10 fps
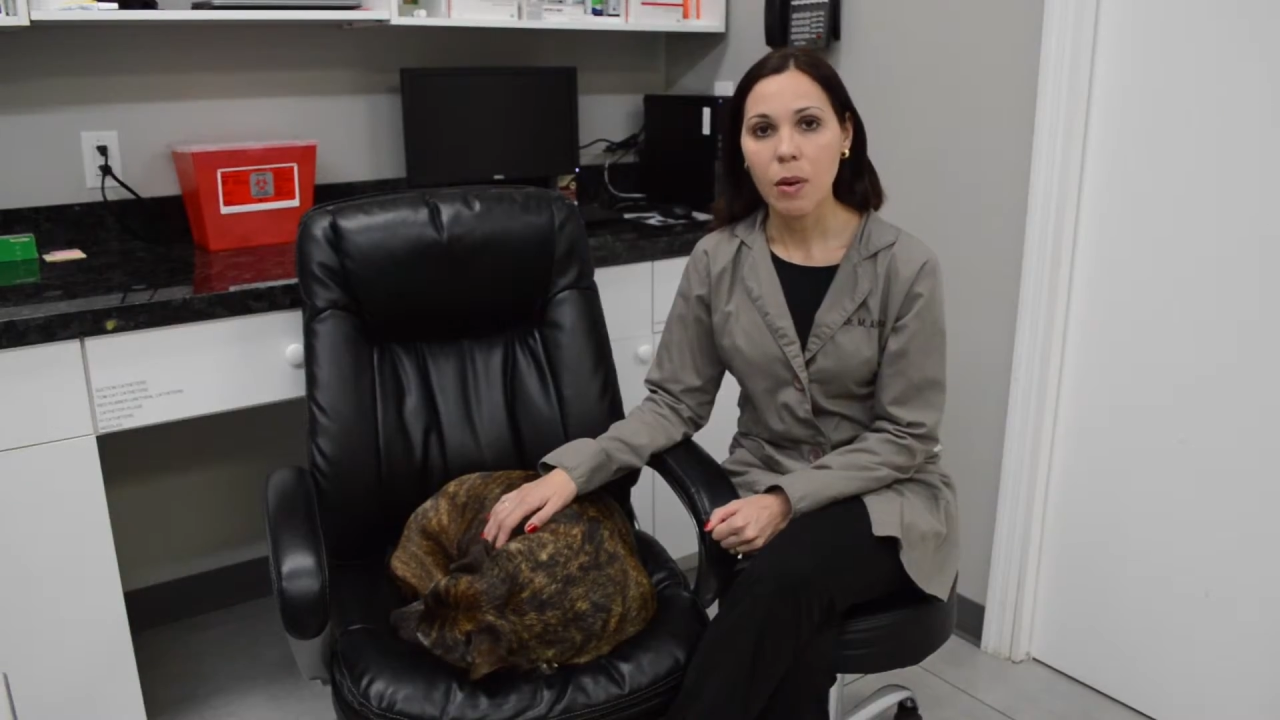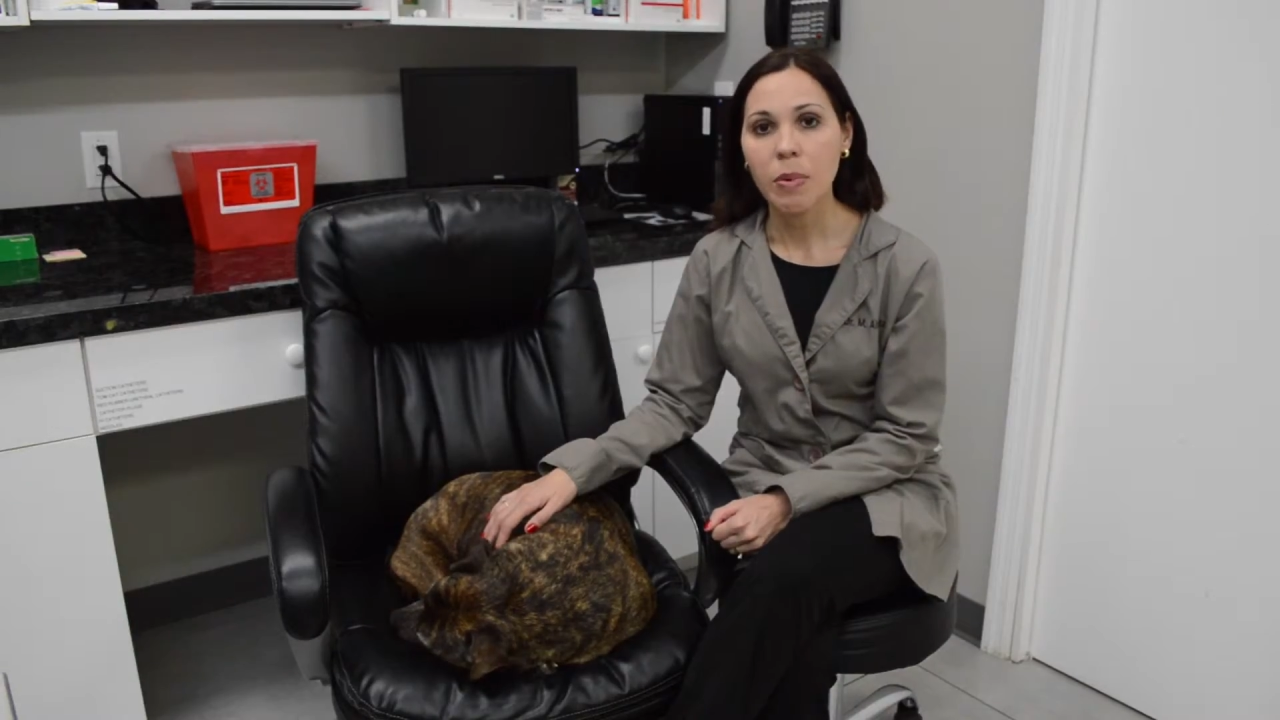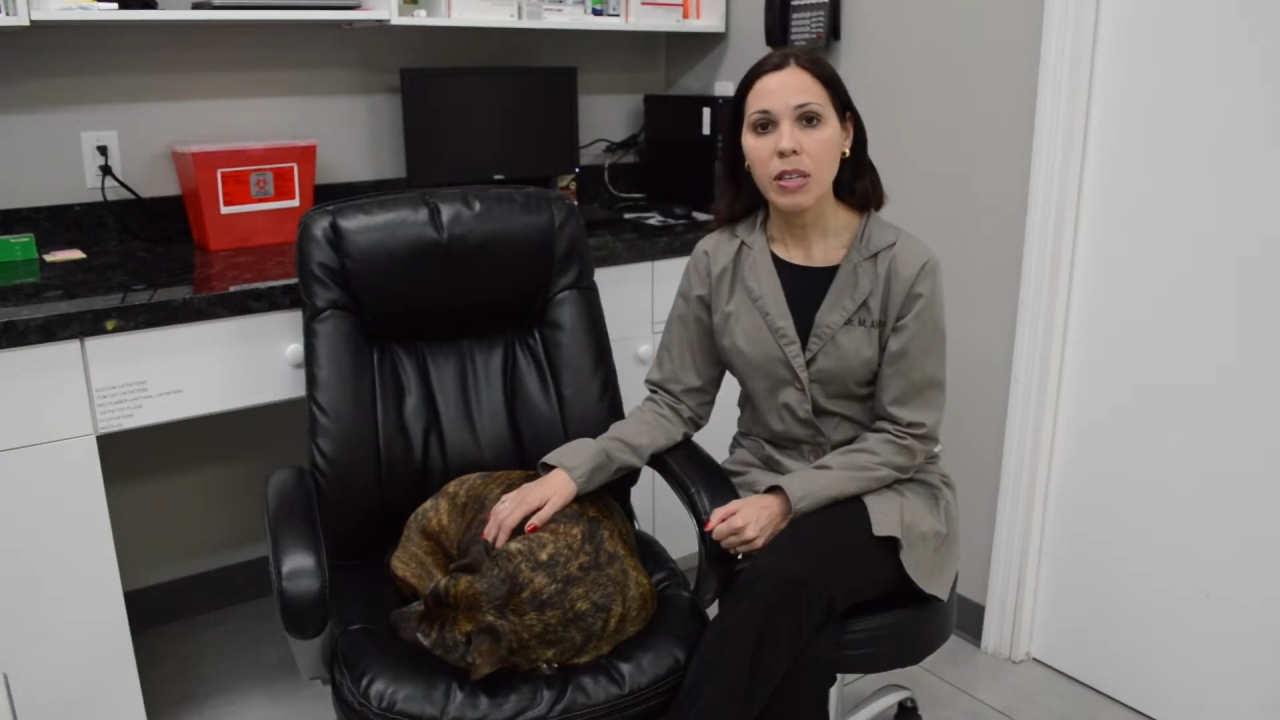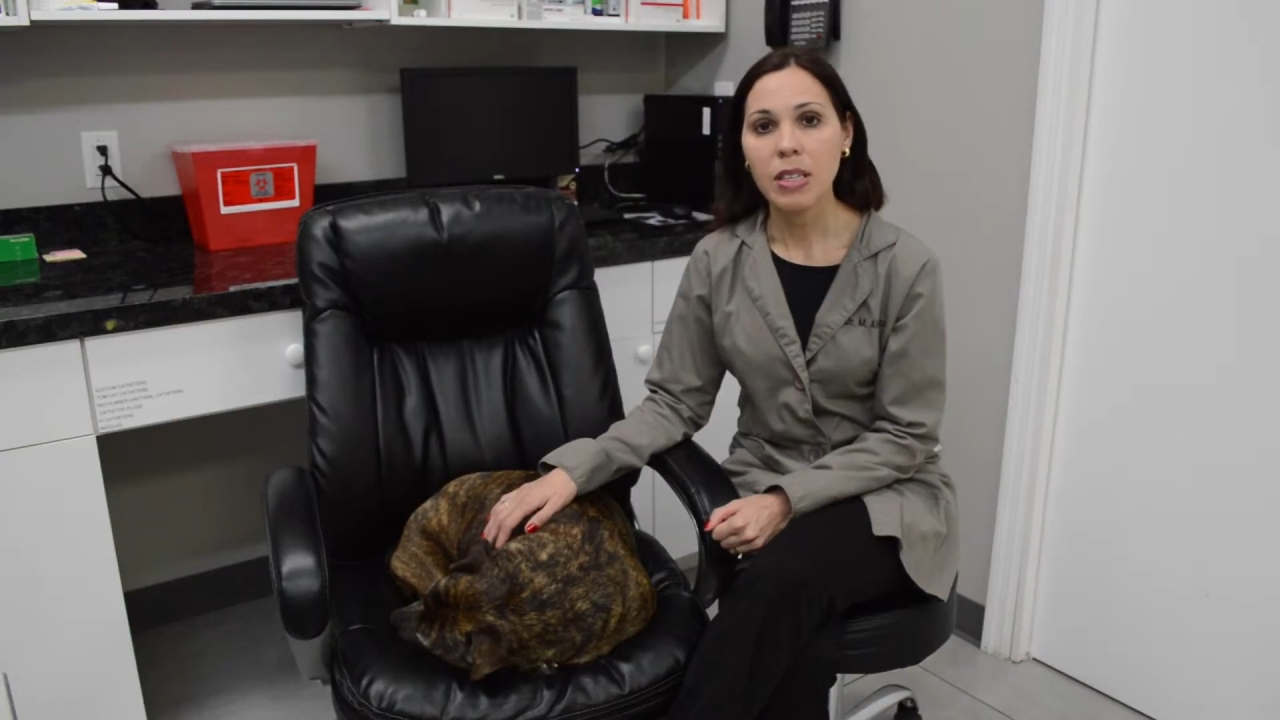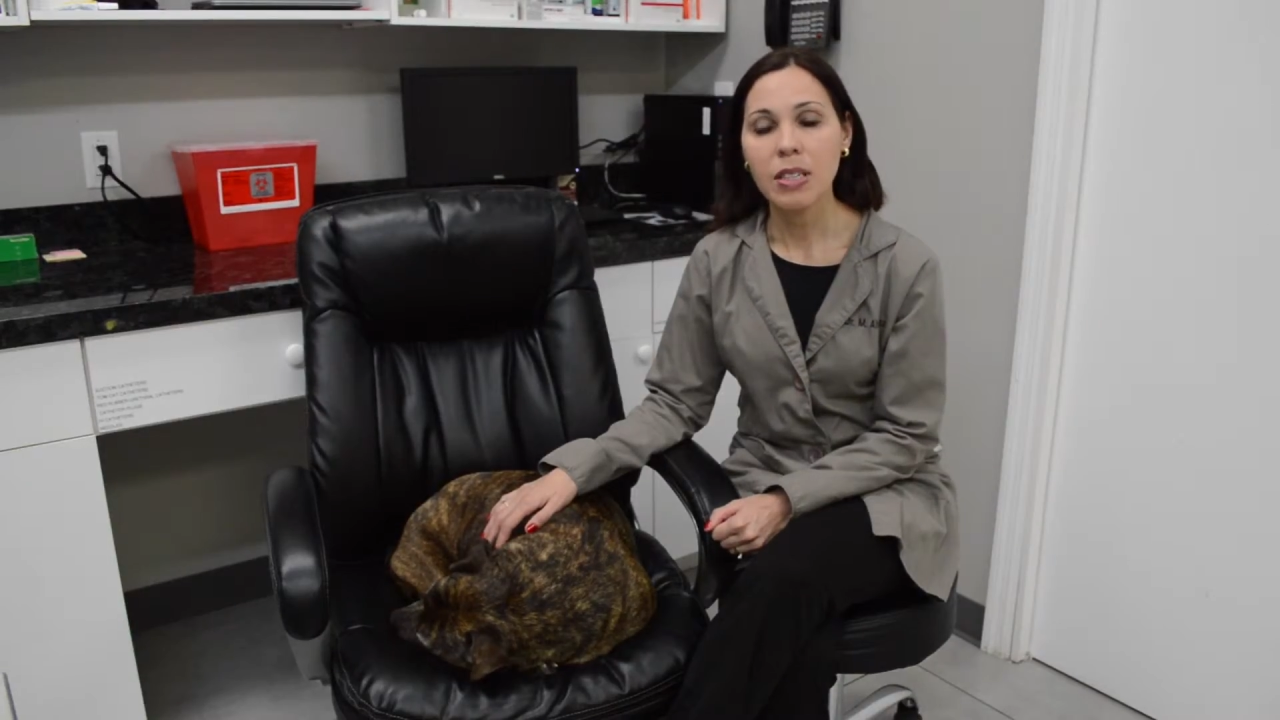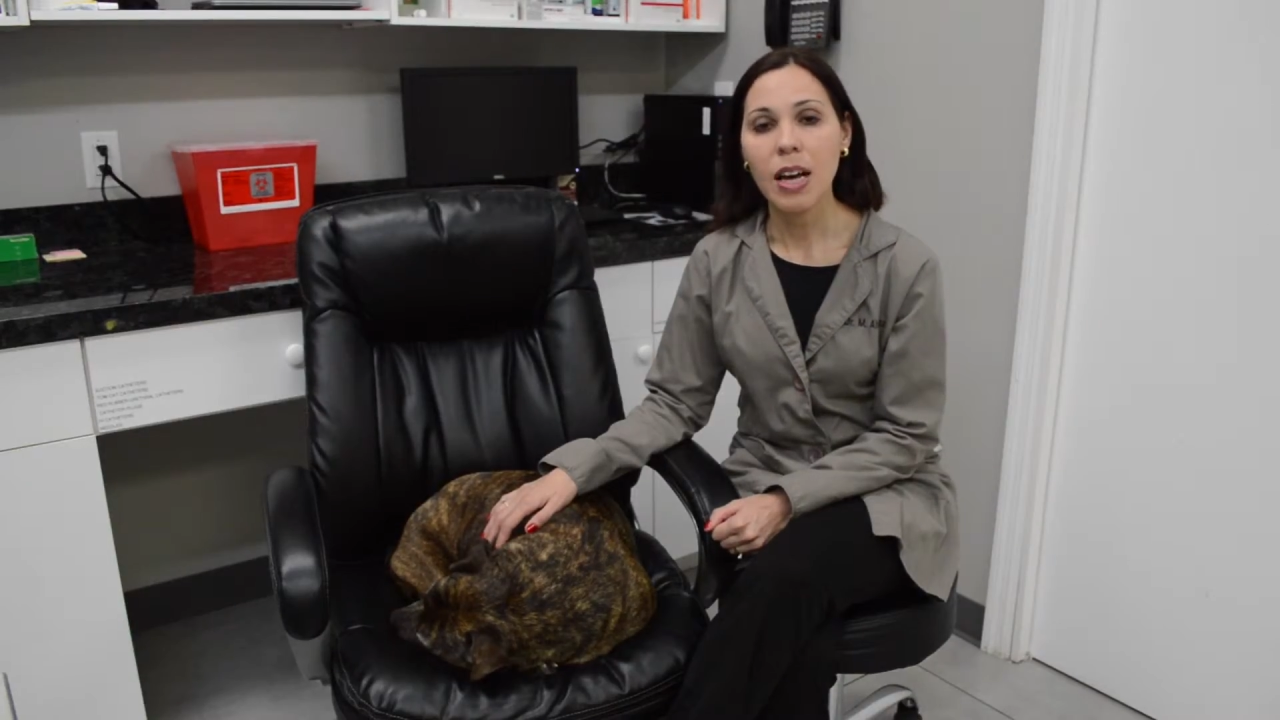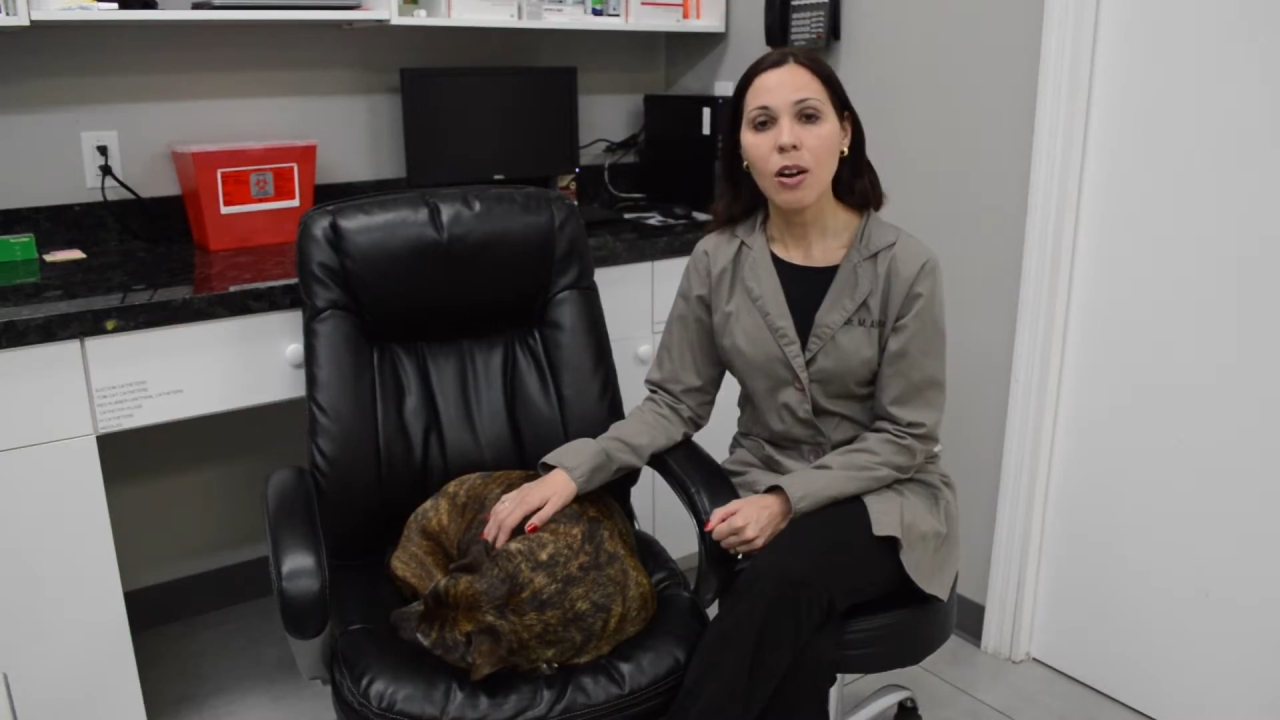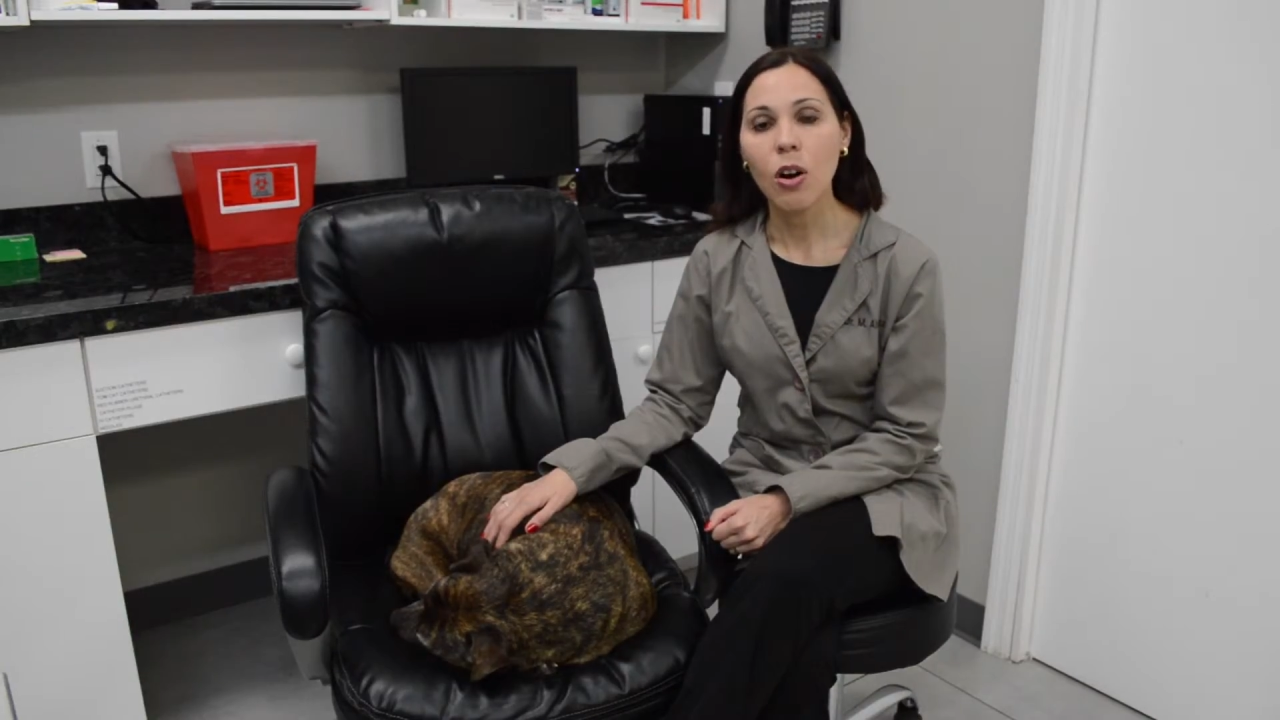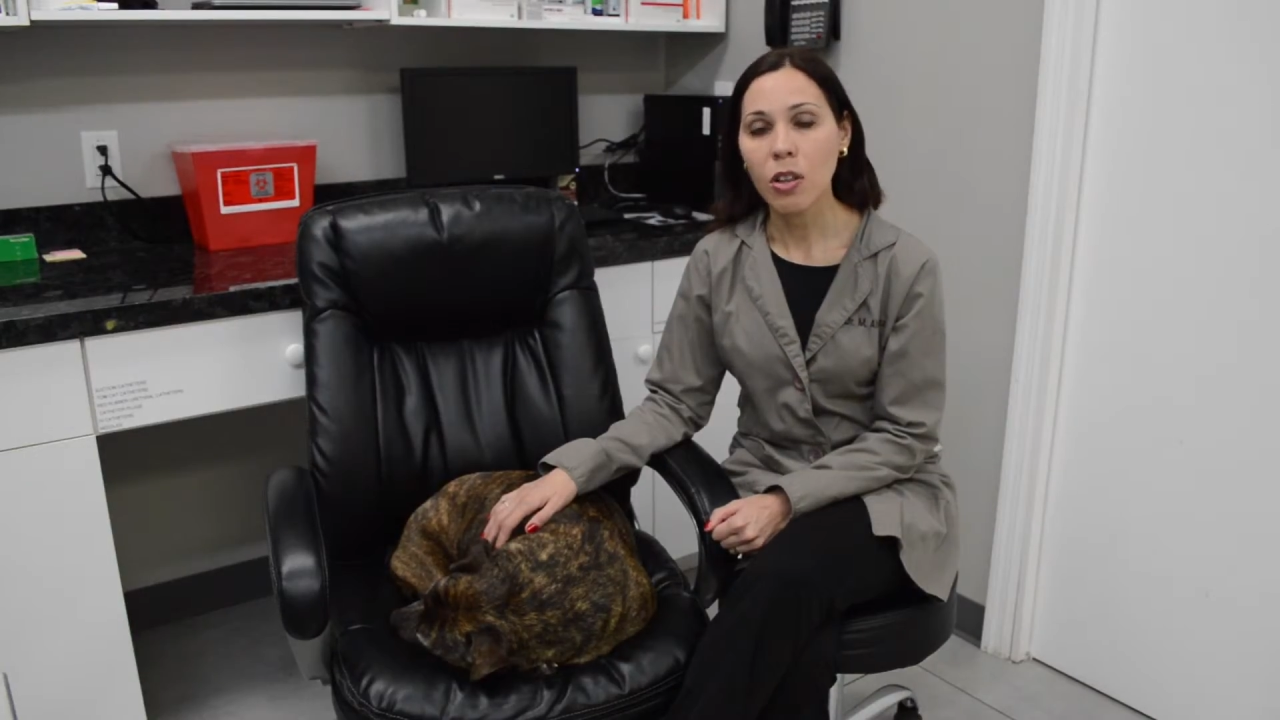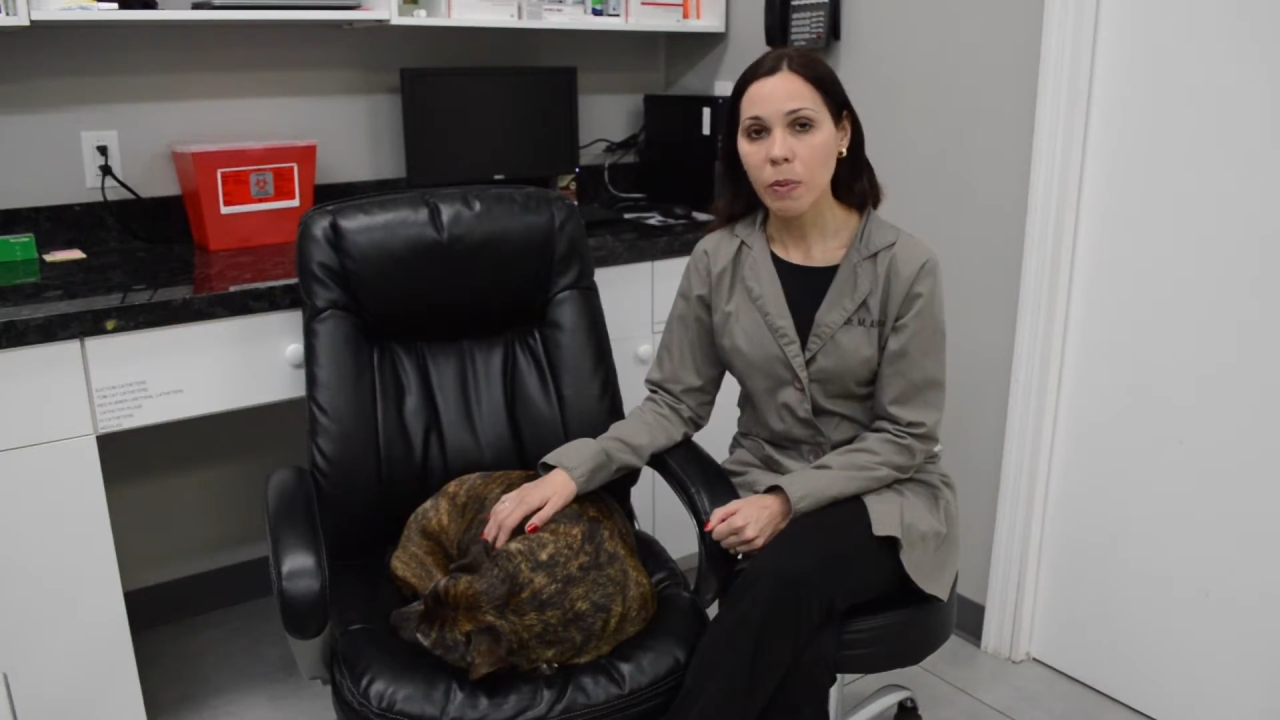but it is not
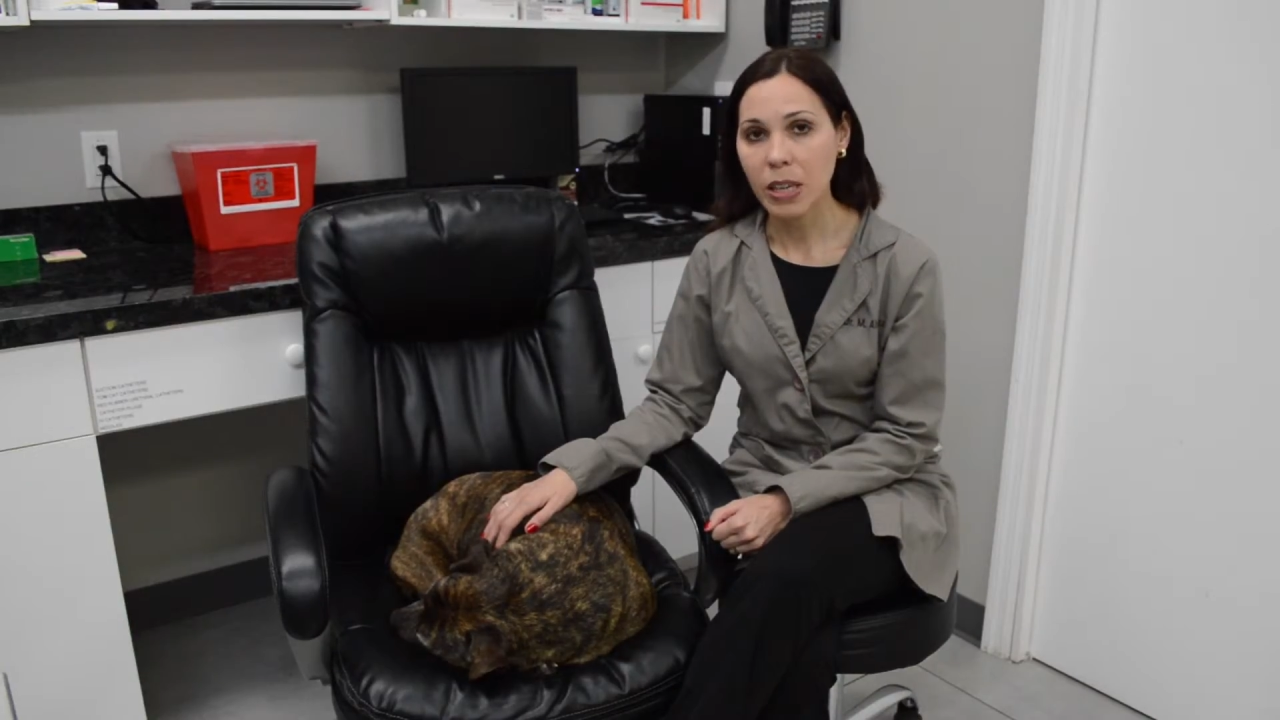all the